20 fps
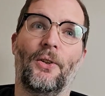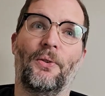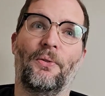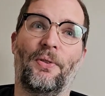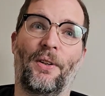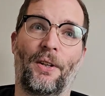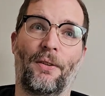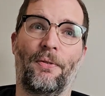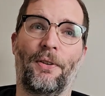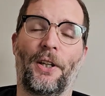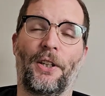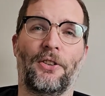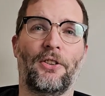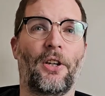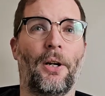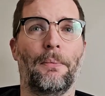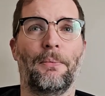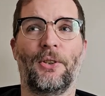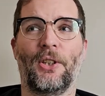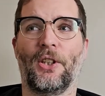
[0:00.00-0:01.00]
for the first
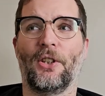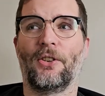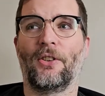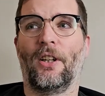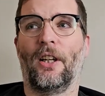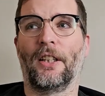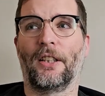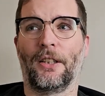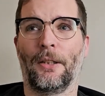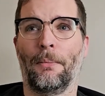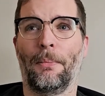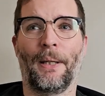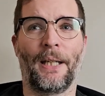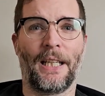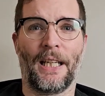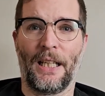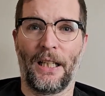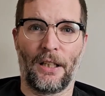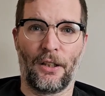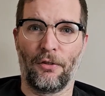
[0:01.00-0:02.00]
time since like the
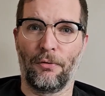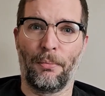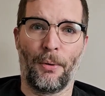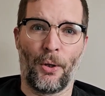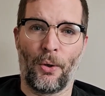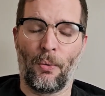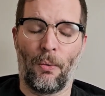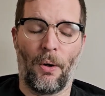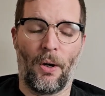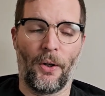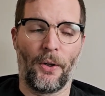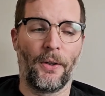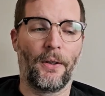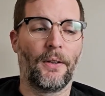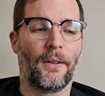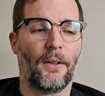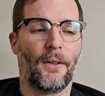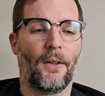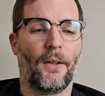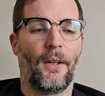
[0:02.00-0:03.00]
beginning of book one.
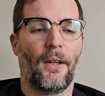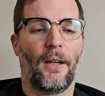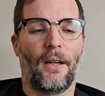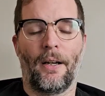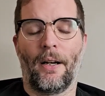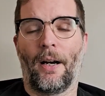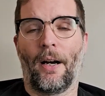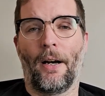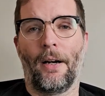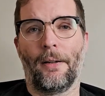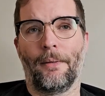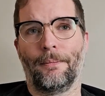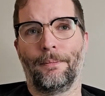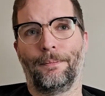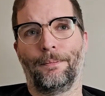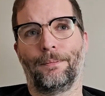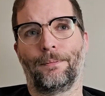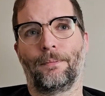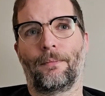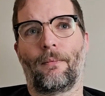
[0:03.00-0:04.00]

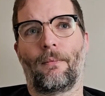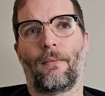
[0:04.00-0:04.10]
Um,